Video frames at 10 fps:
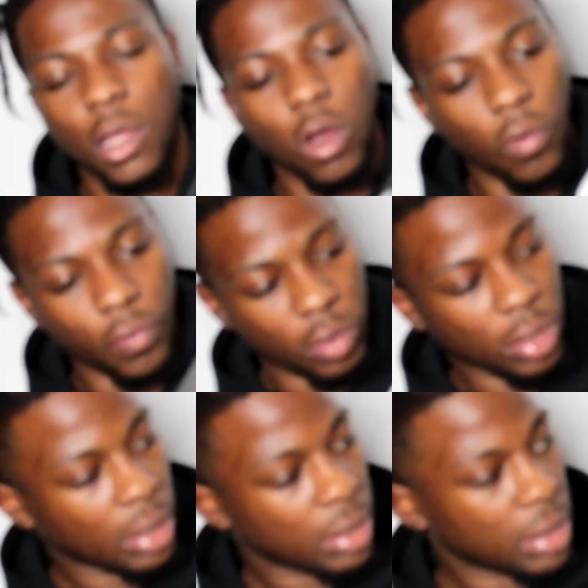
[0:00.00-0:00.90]
hopefully you
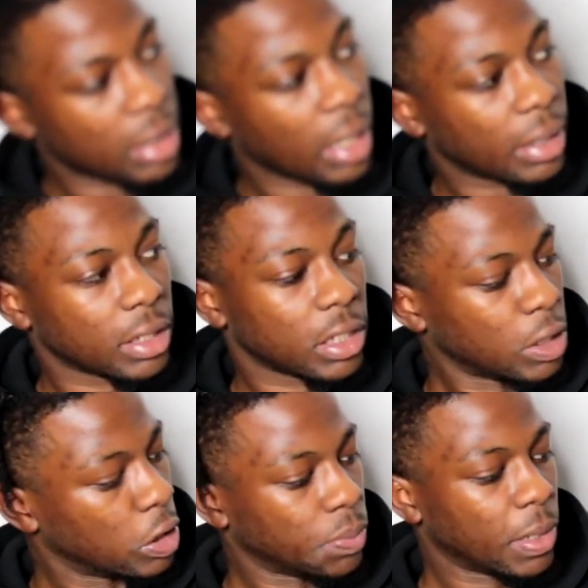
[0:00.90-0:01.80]
can see it. And this is
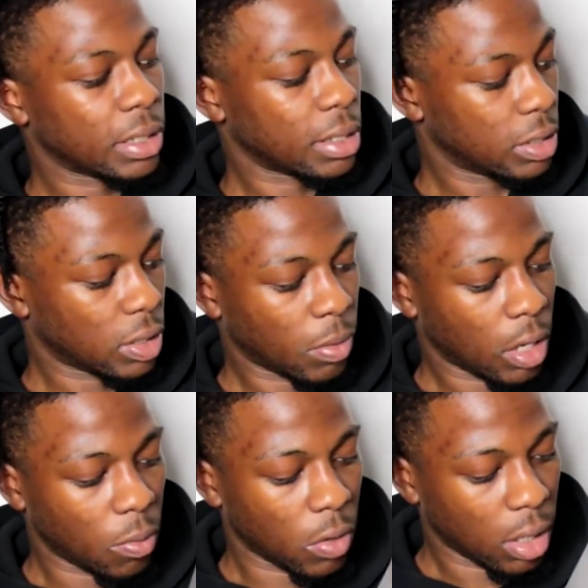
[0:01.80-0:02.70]
just basically some
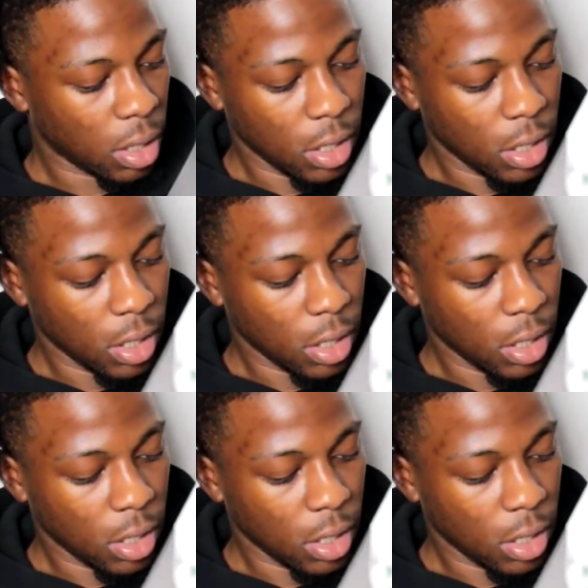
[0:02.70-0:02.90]
artwork.